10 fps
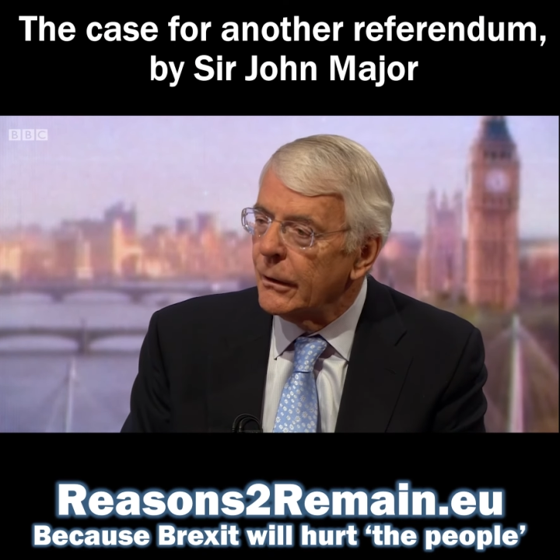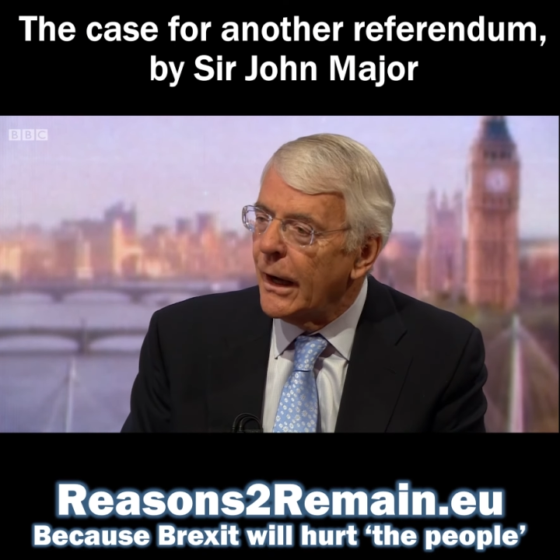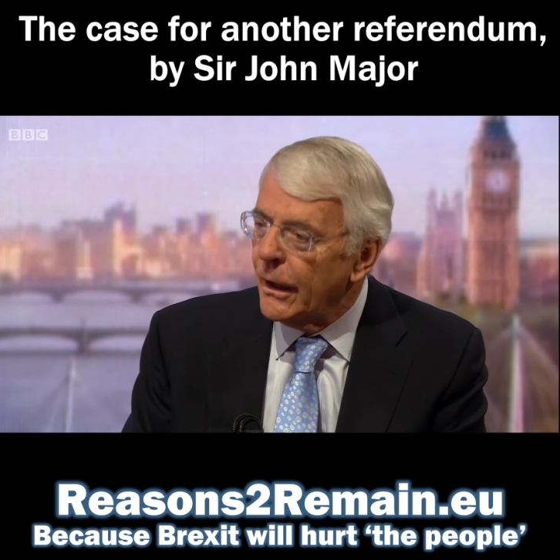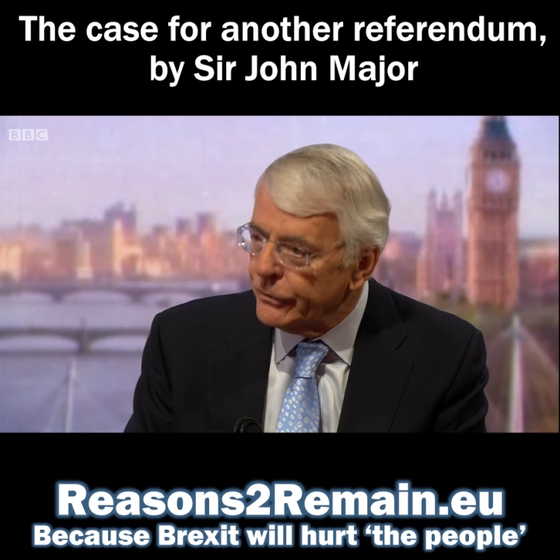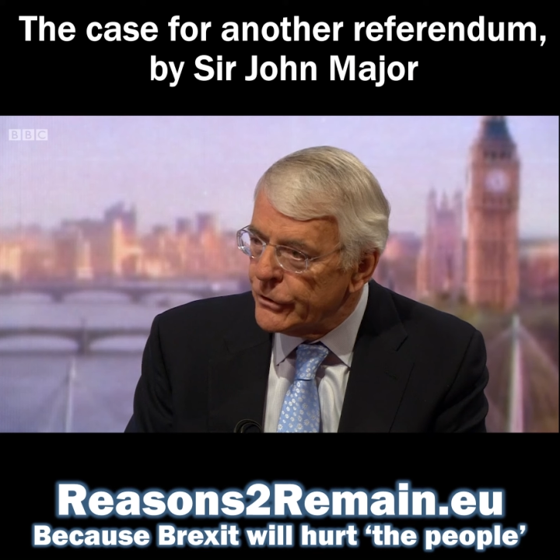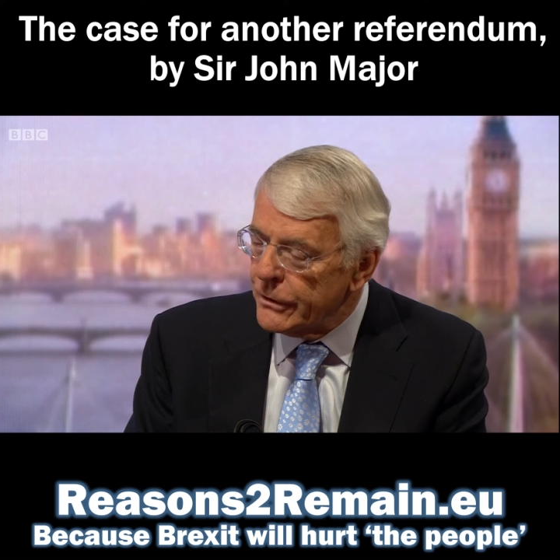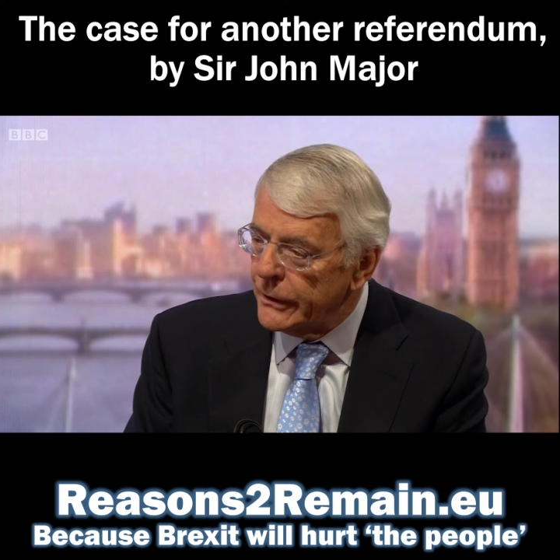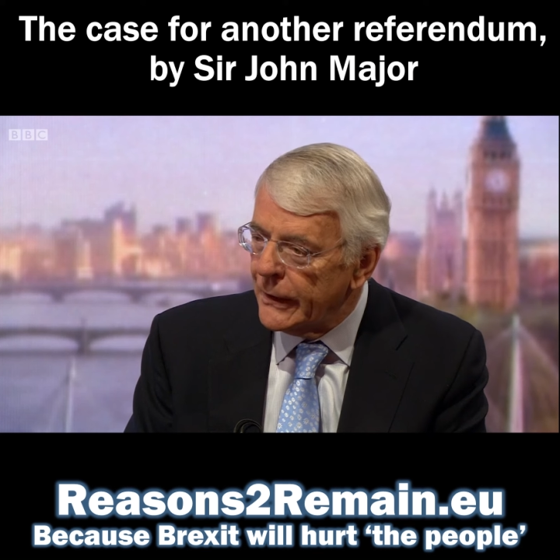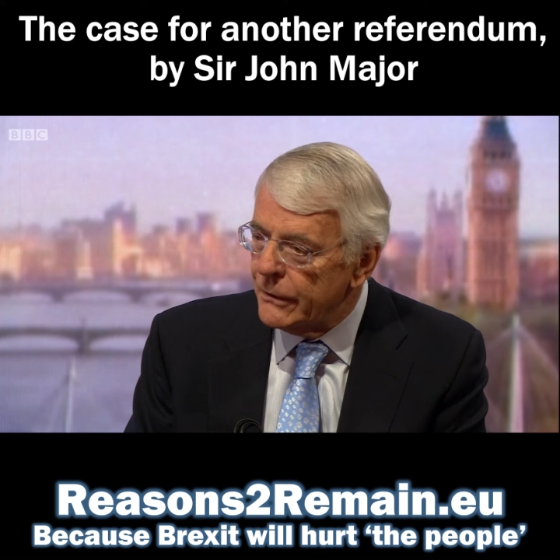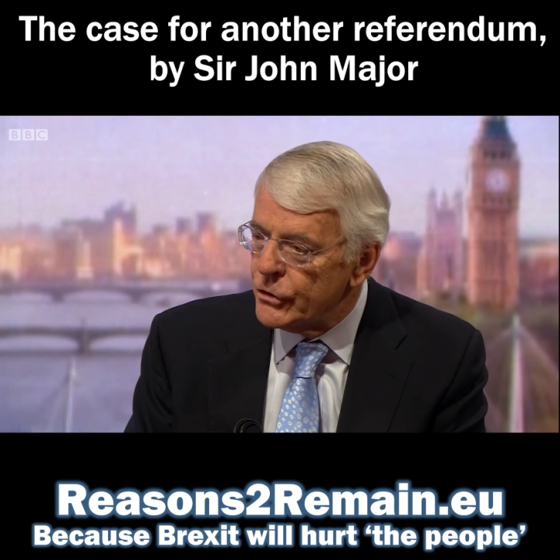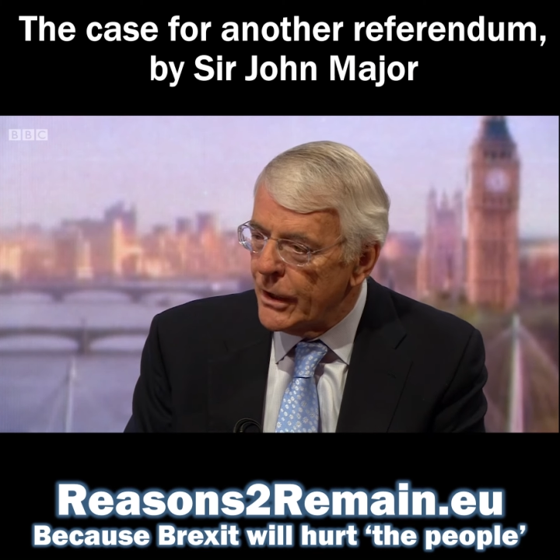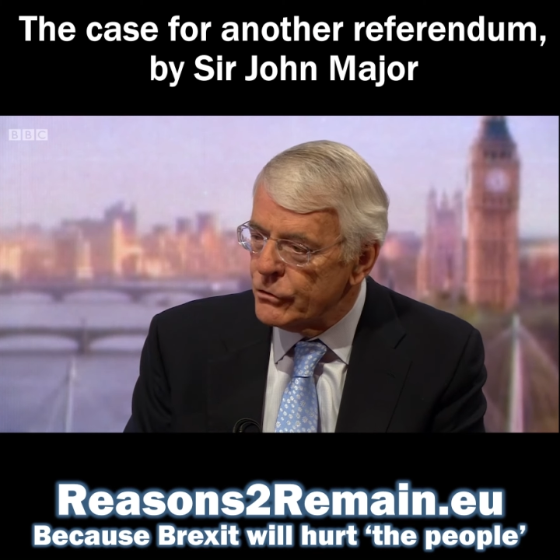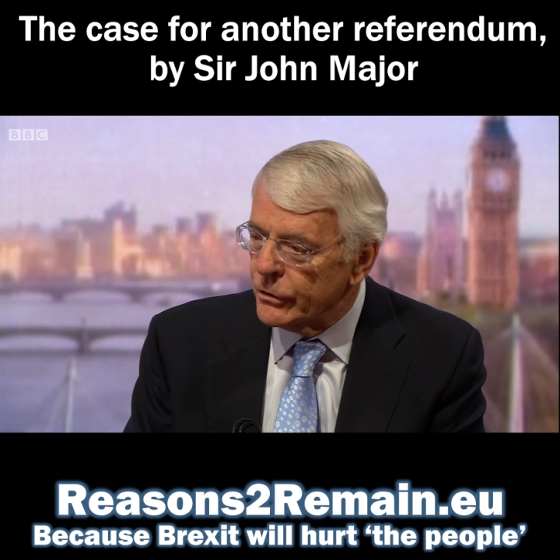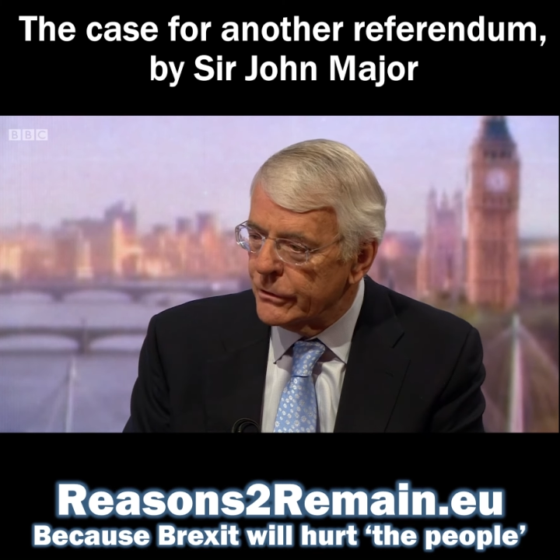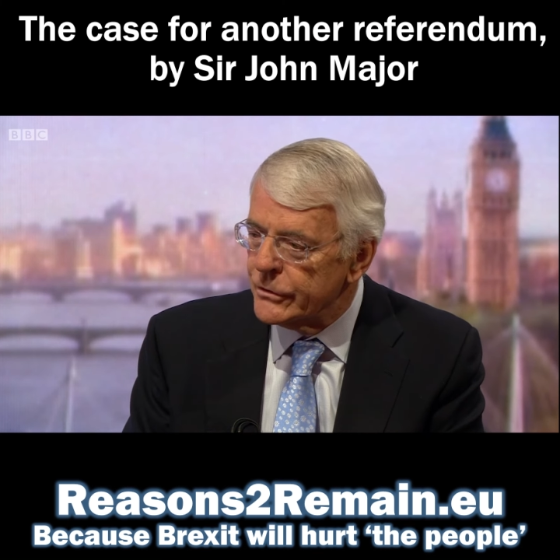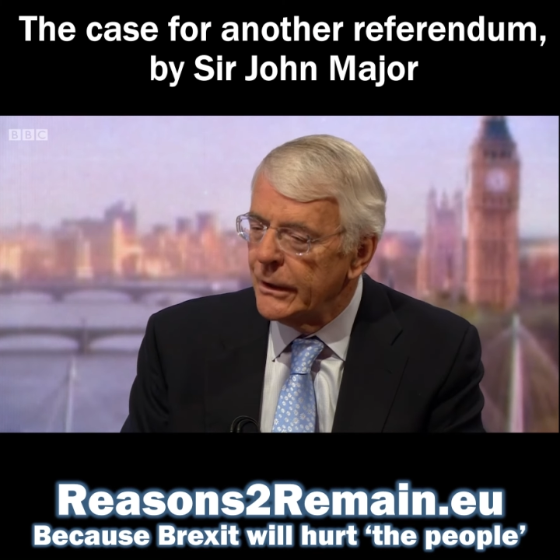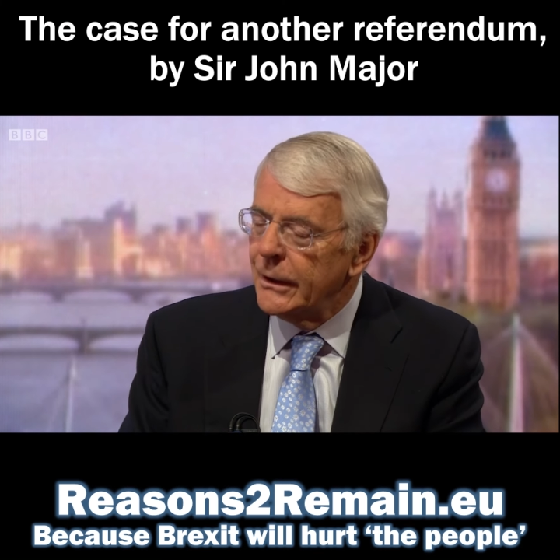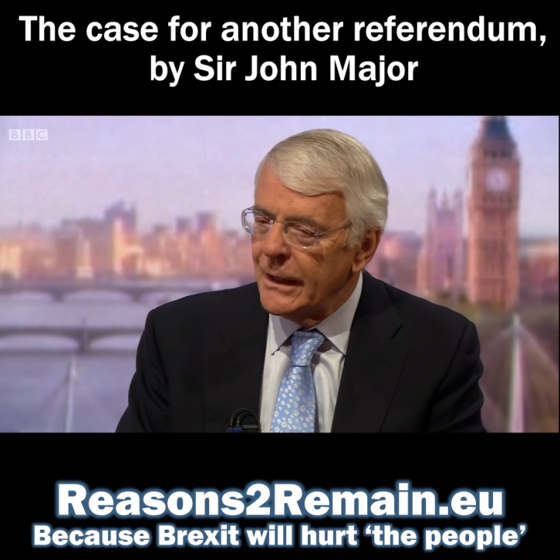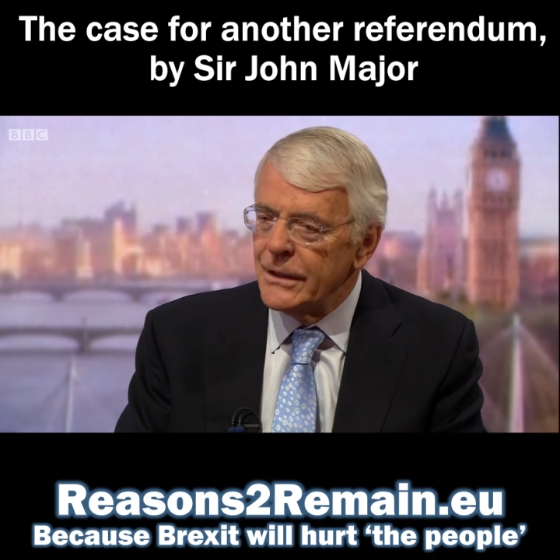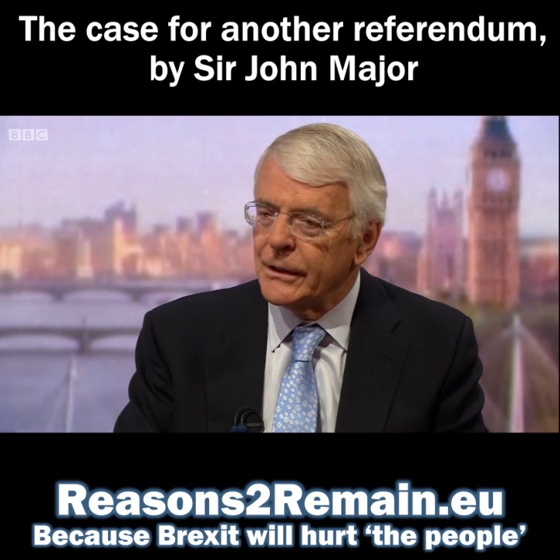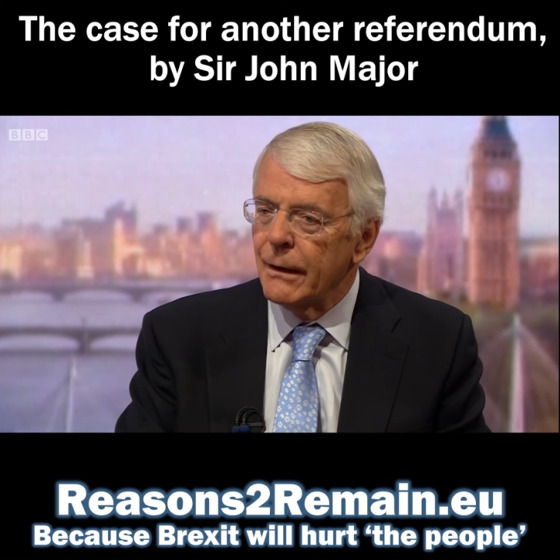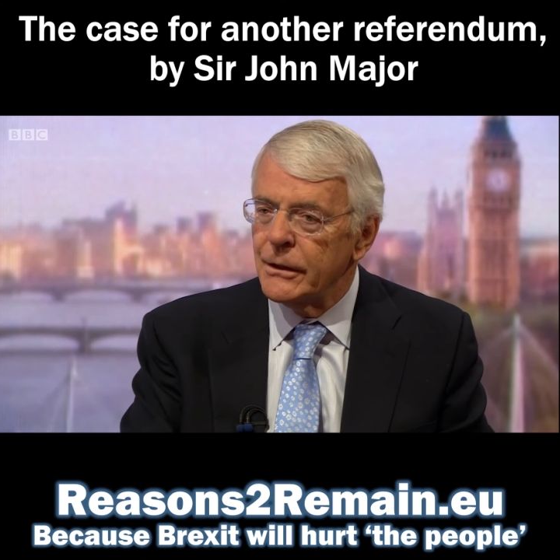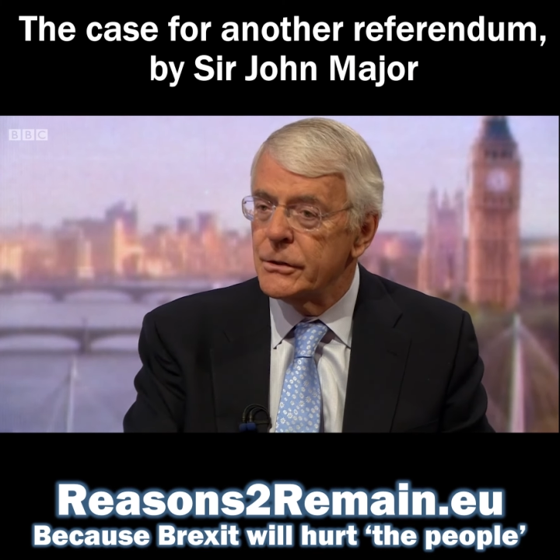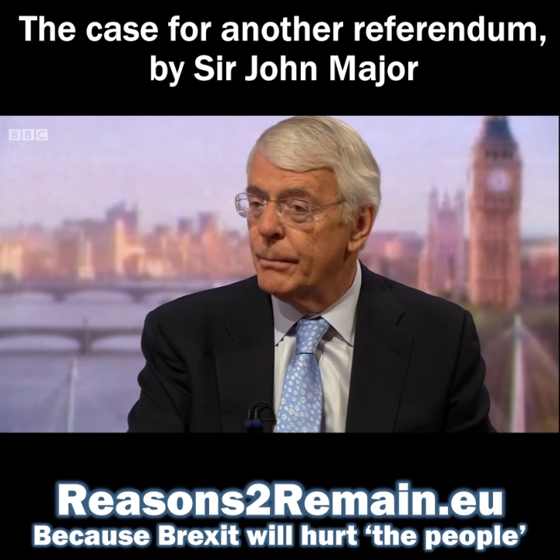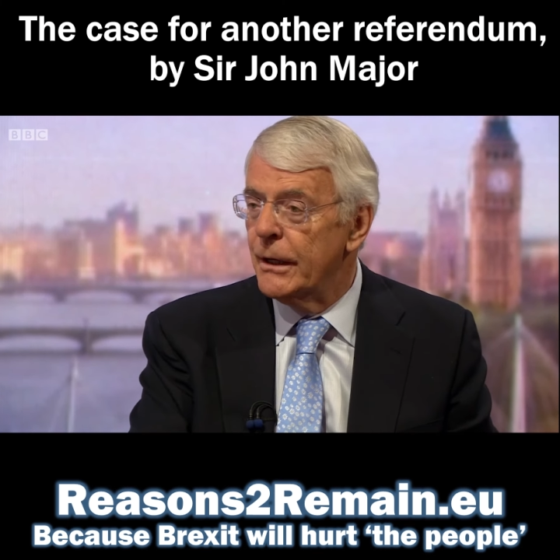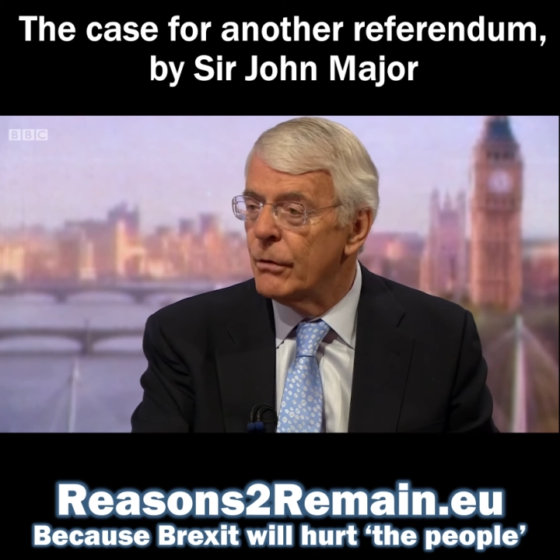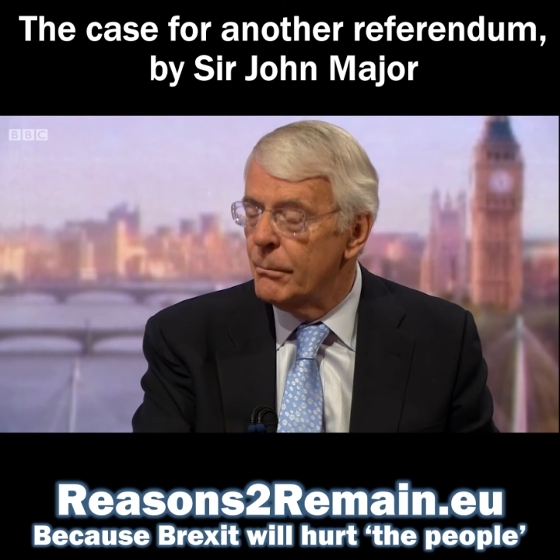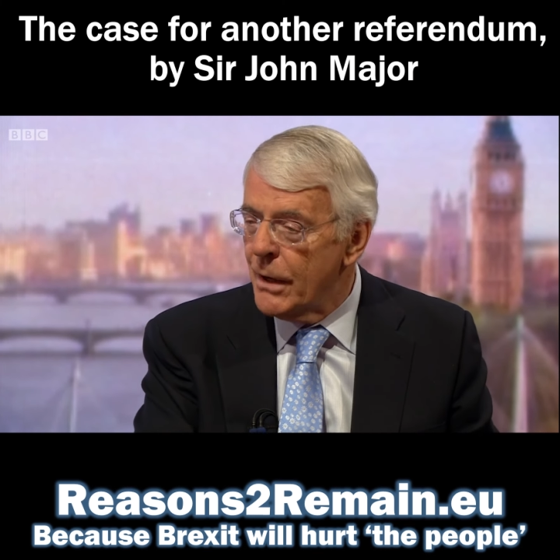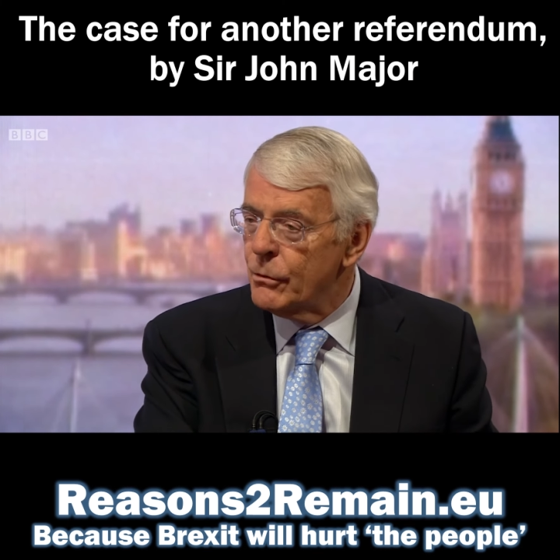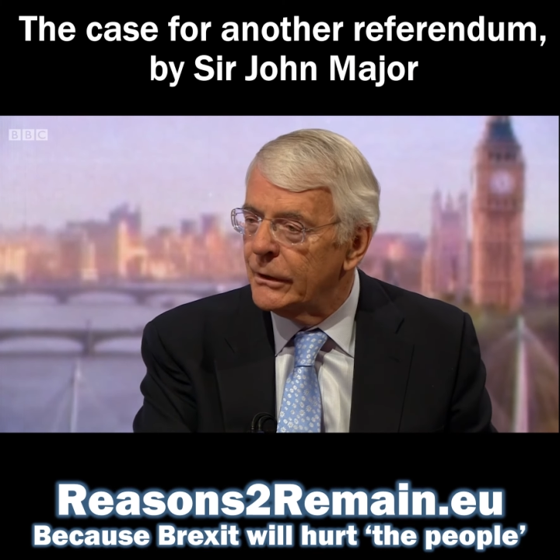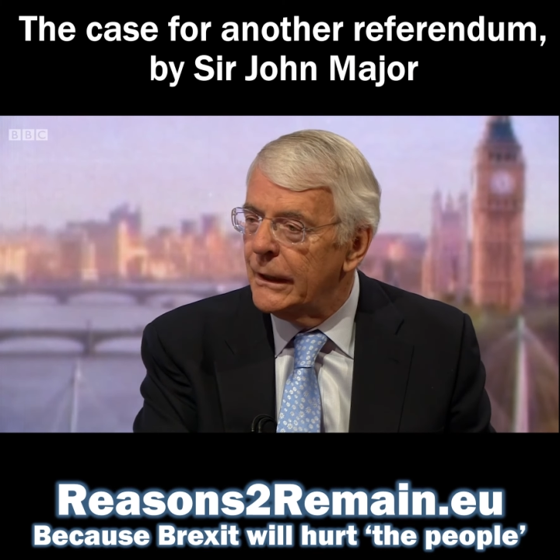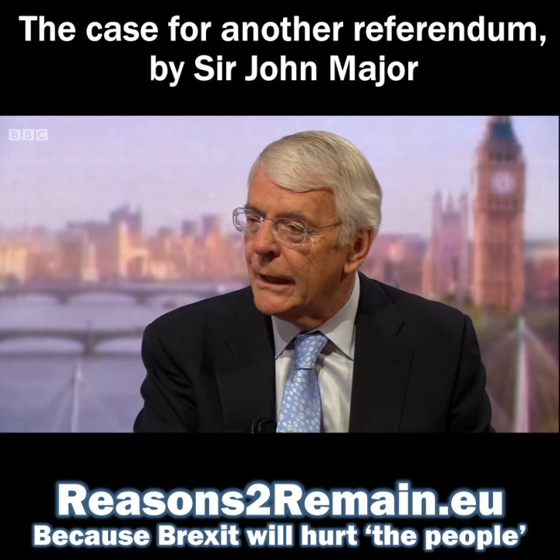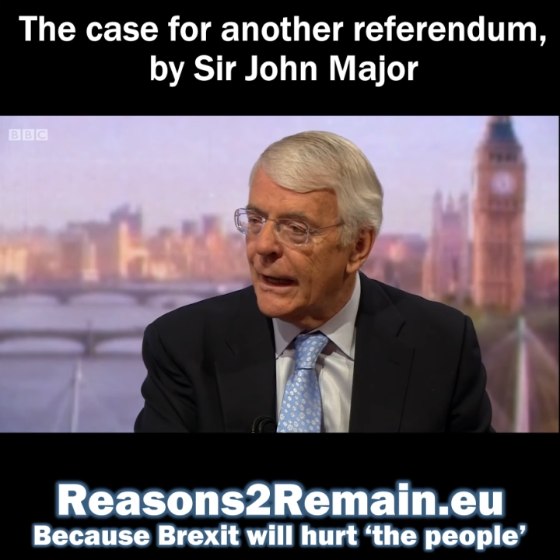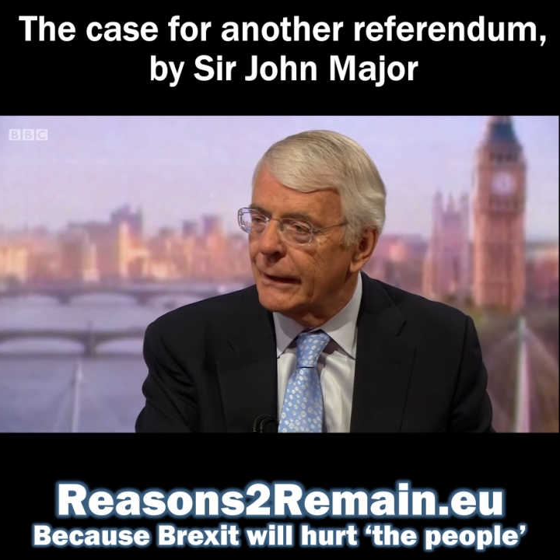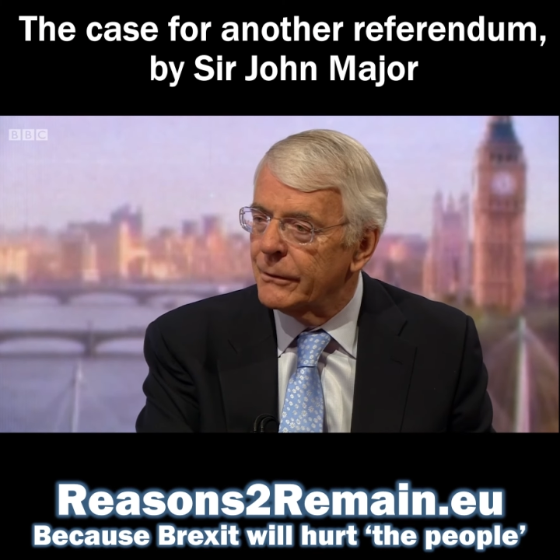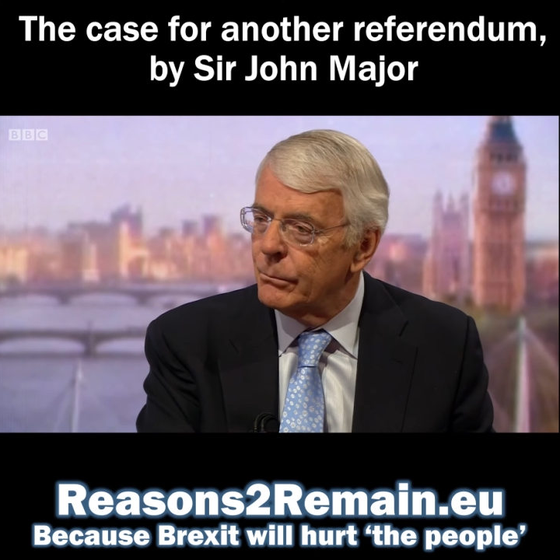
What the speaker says: after the negotiations is going to be remotely like